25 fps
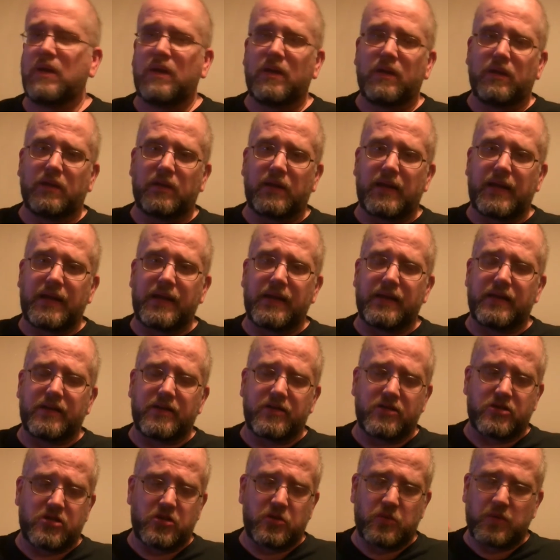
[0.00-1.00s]
link
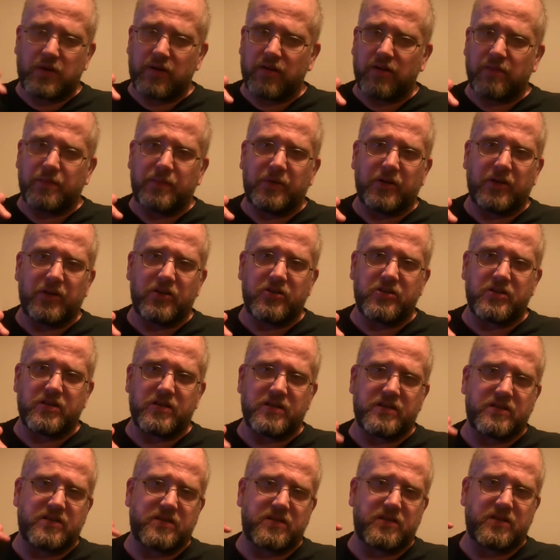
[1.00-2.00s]
to where I
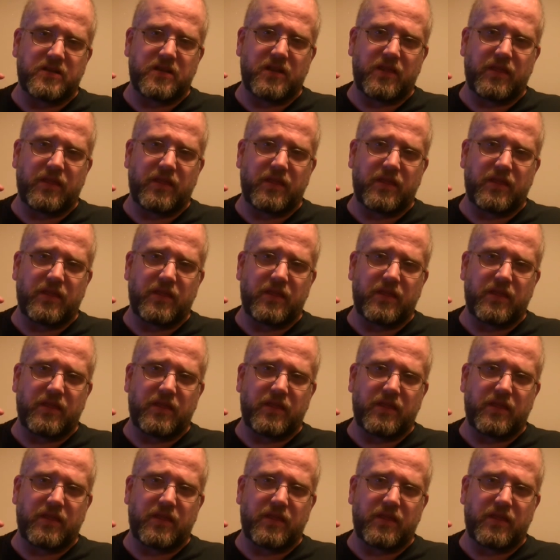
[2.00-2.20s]
purchased